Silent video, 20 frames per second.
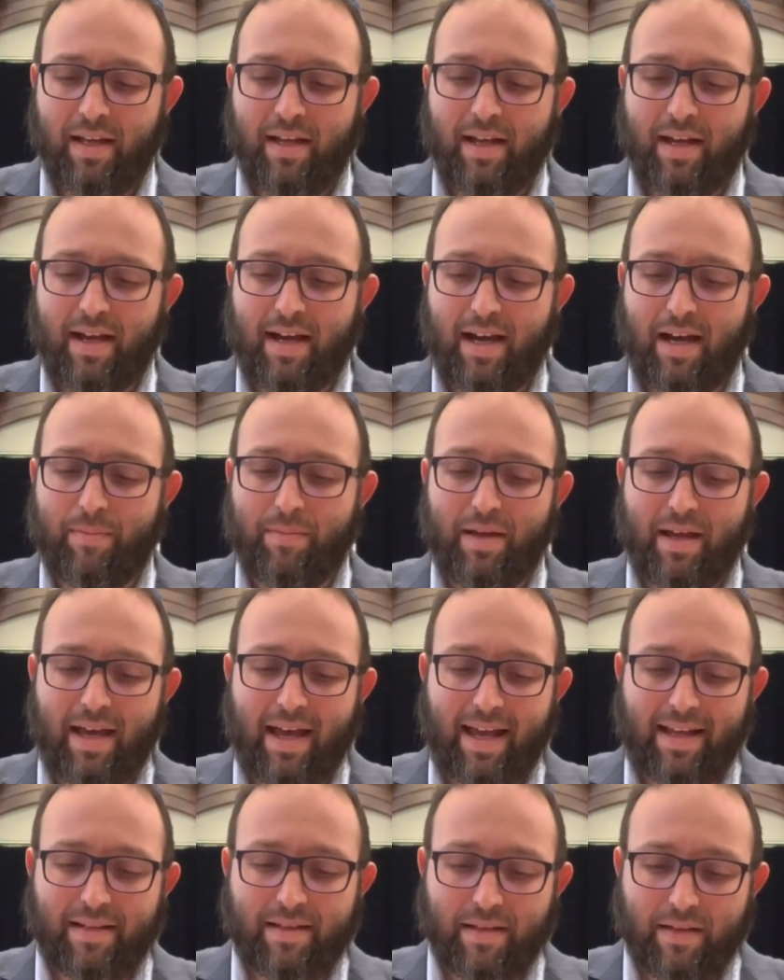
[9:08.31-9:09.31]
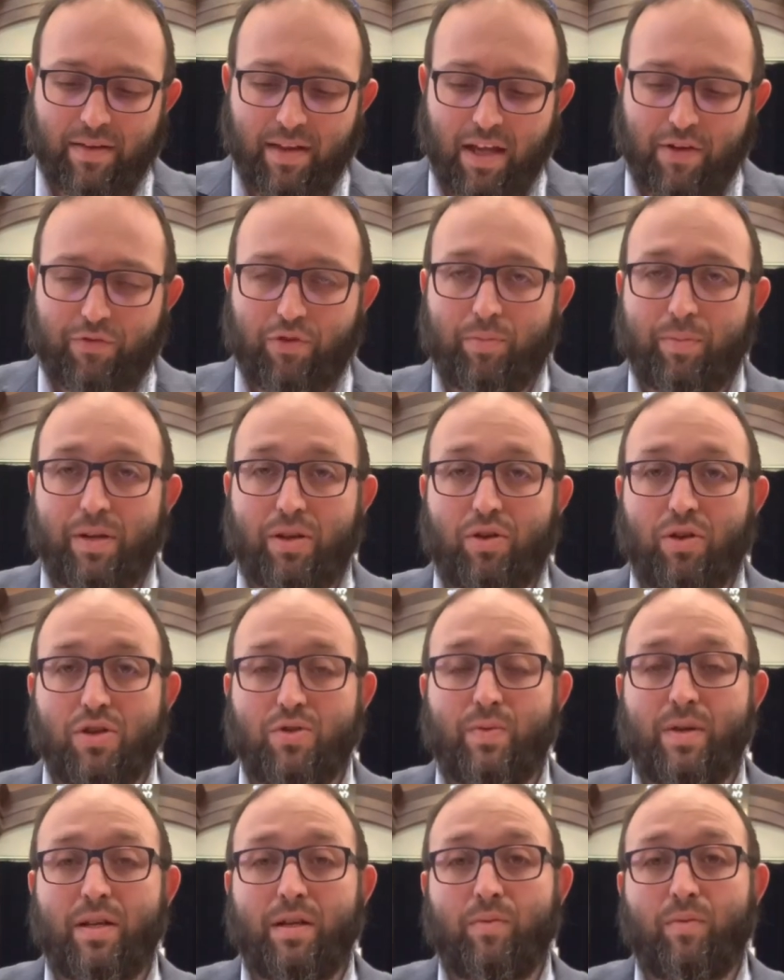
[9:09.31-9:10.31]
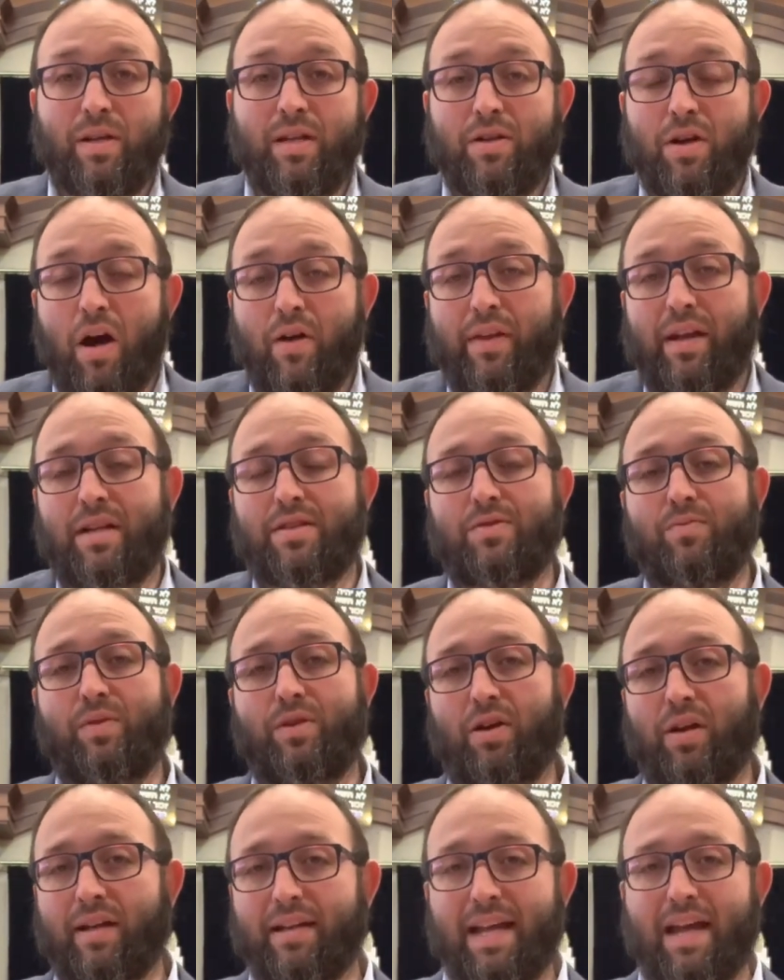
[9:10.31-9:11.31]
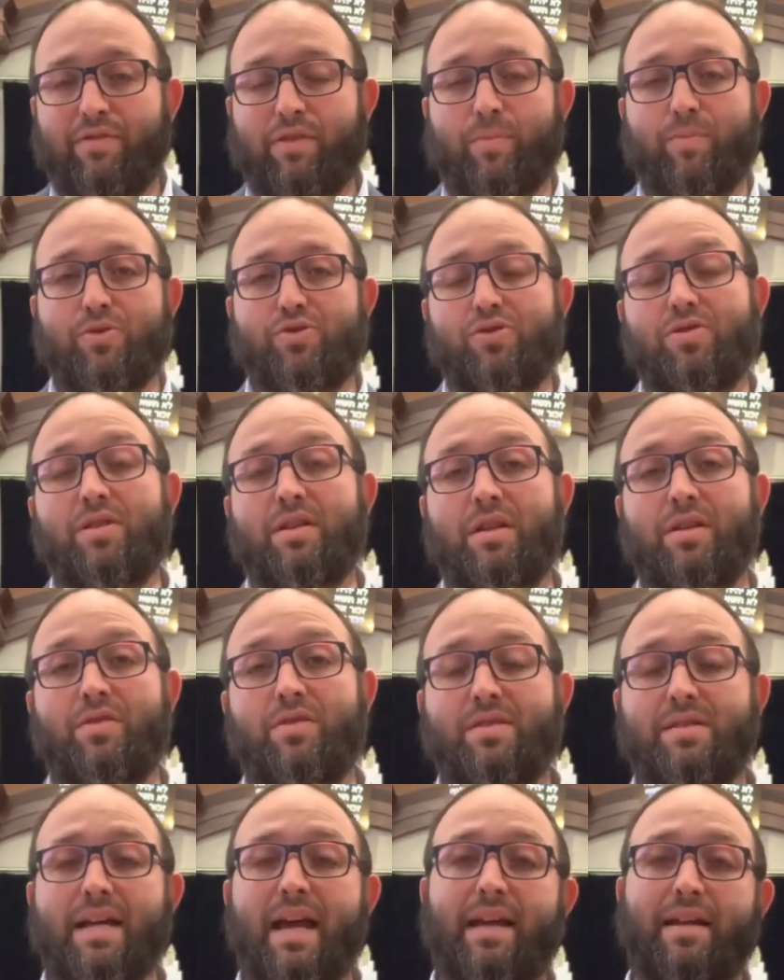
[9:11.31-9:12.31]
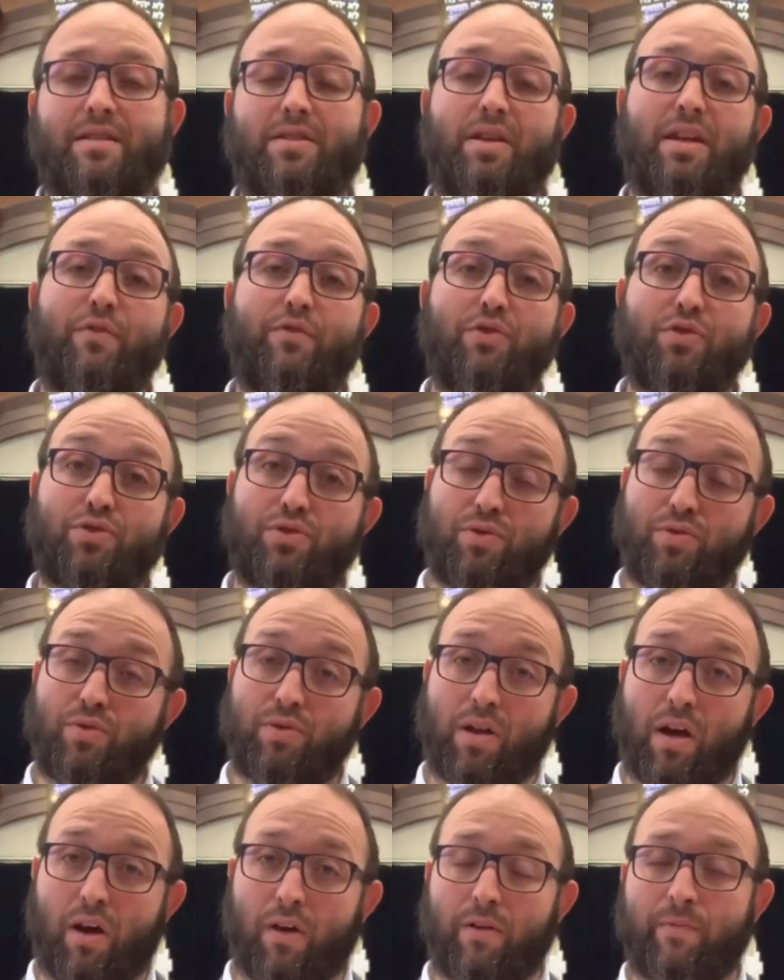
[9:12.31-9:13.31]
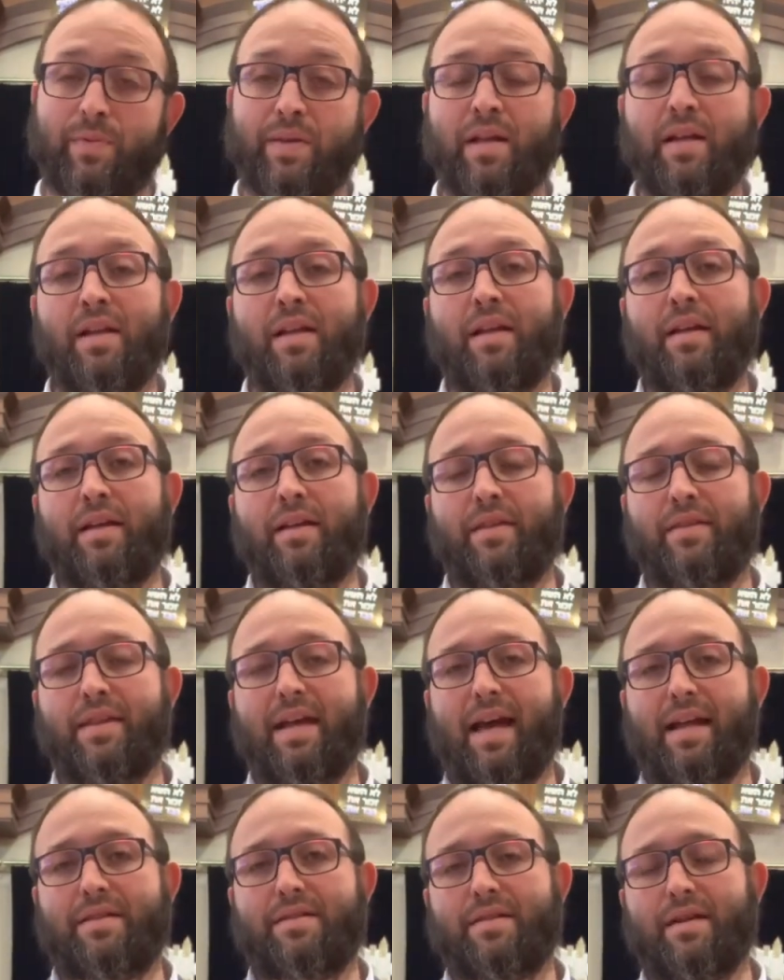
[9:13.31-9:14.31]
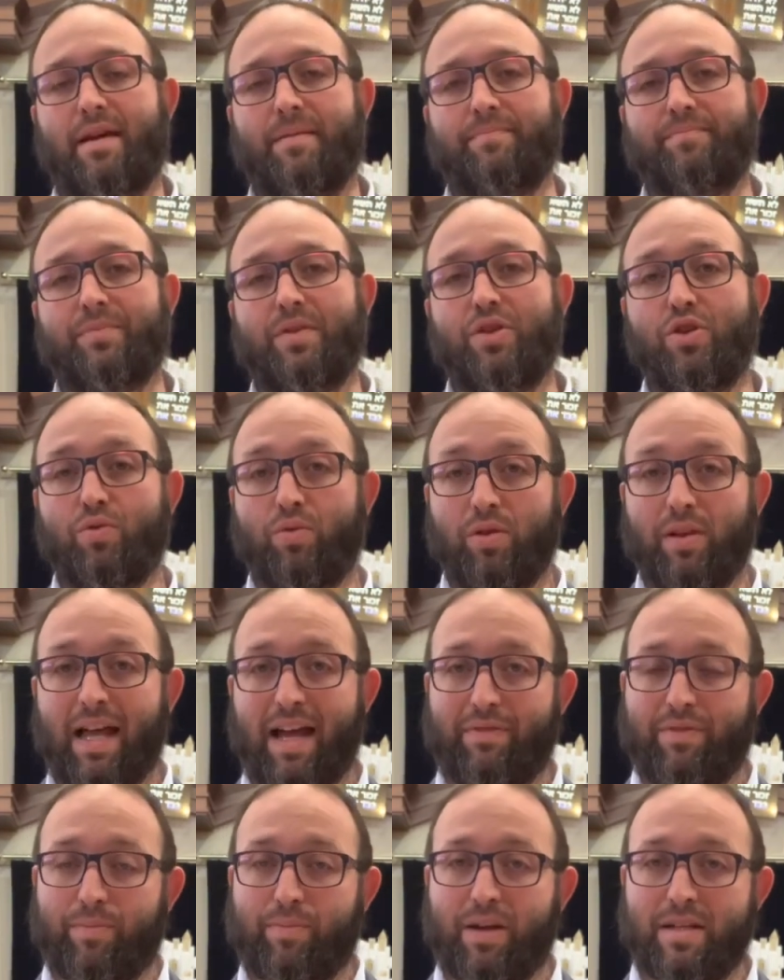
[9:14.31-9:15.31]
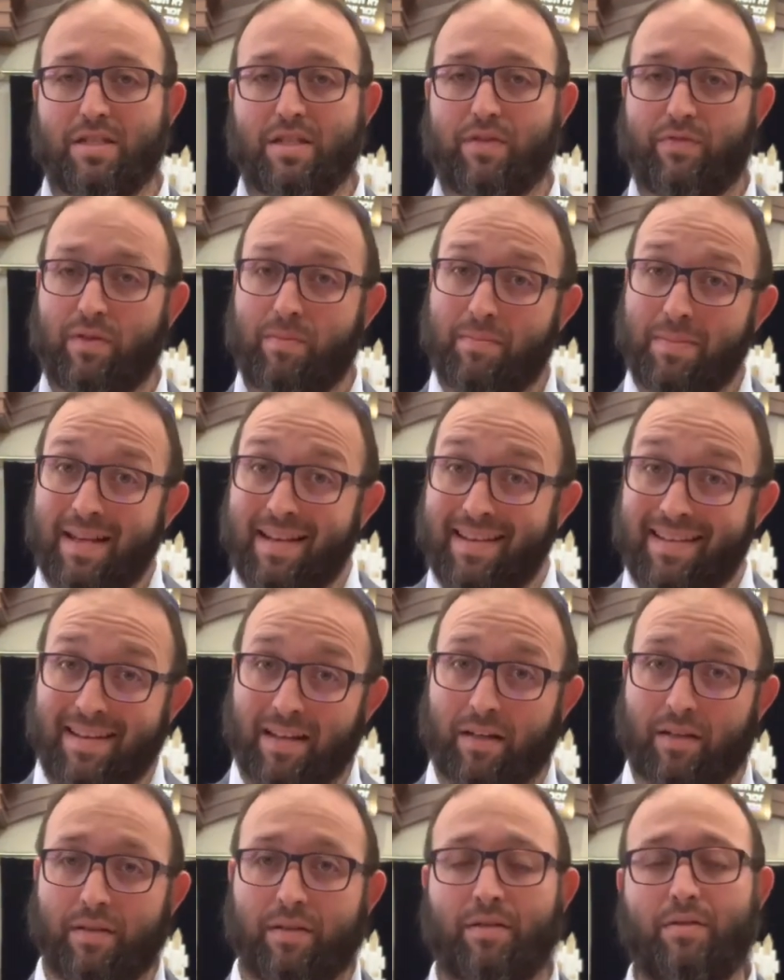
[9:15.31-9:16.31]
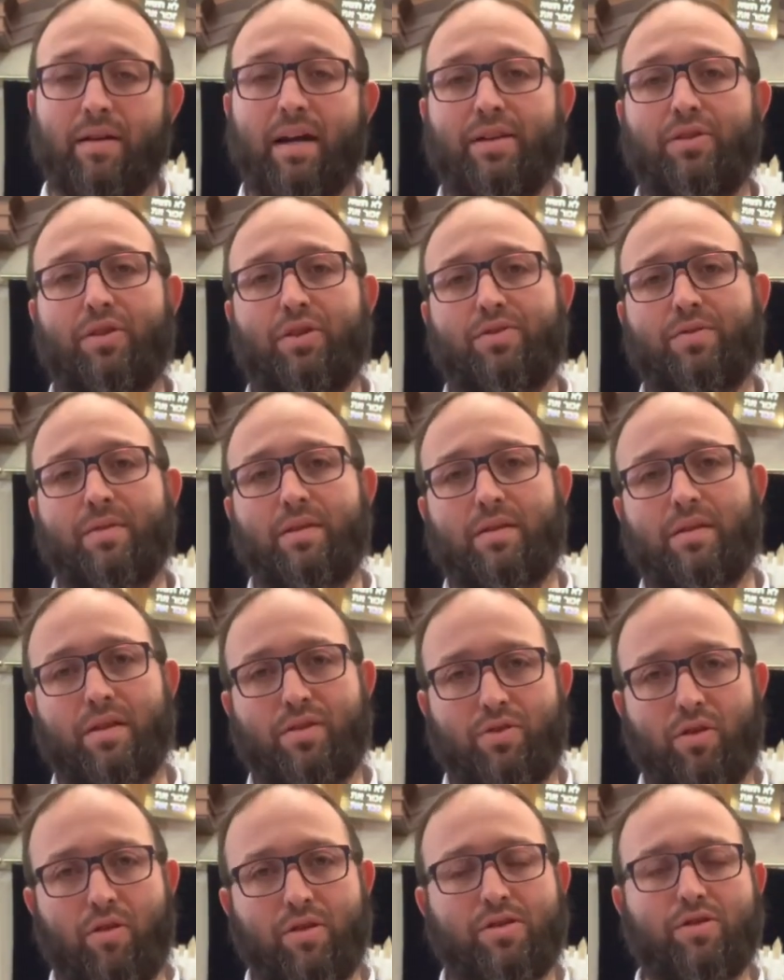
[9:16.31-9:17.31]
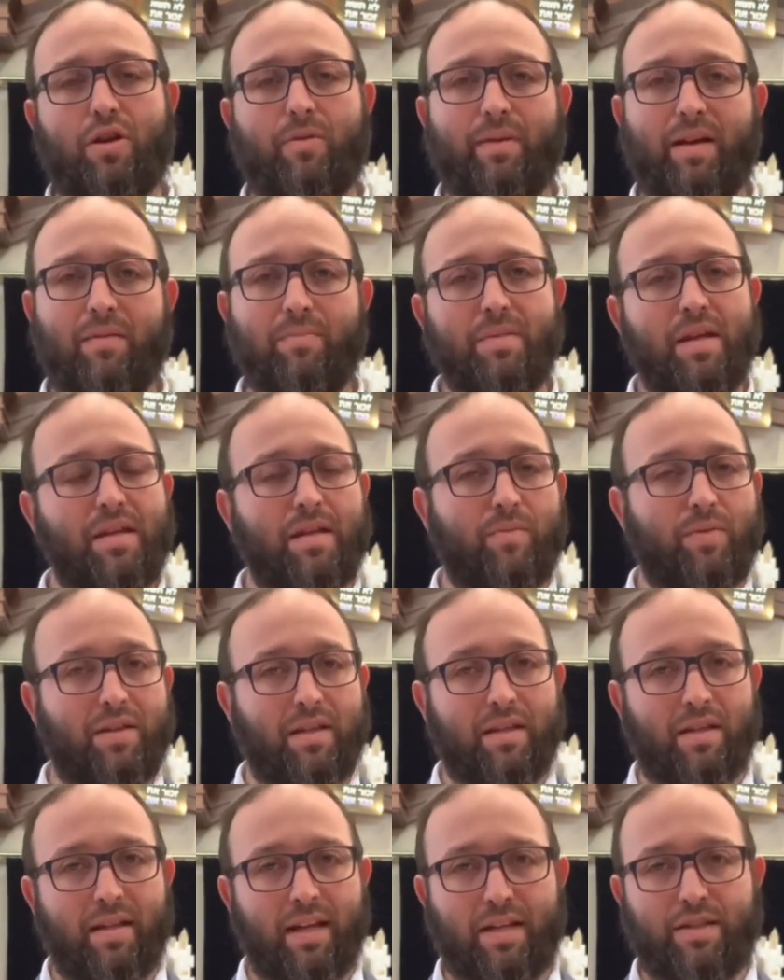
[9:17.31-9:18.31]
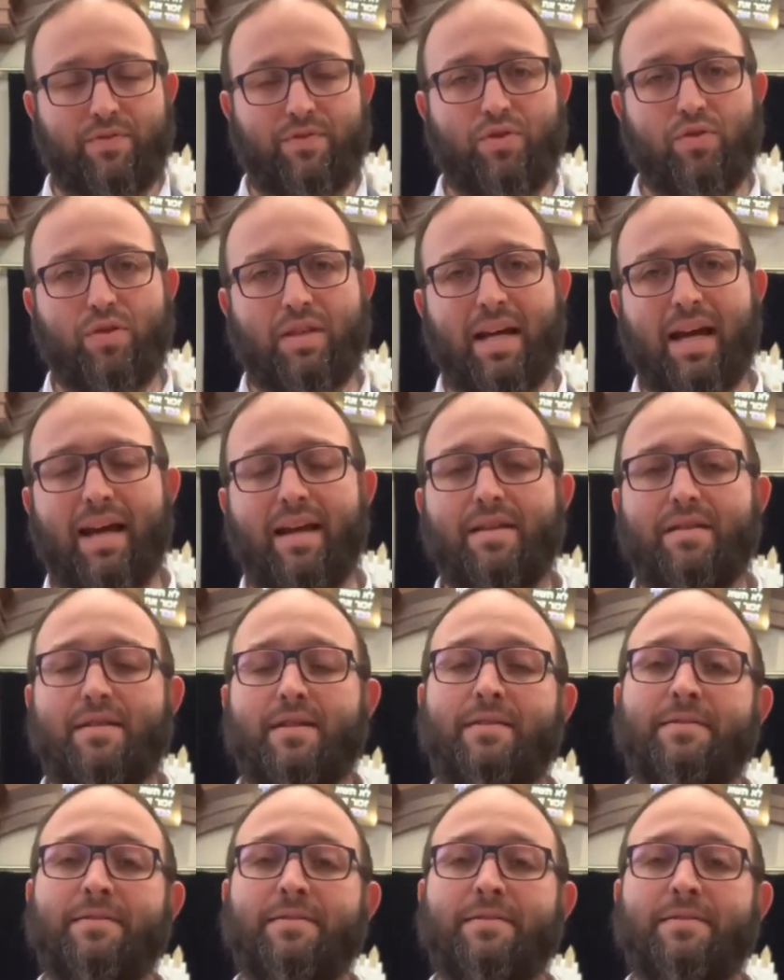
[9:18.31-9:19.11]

And therefore, because we know that we're not going to have the opportunity to say it. So if you do know that you will have the presence of a minyan, right, not the Torah scroll, but a minyan within the next few days,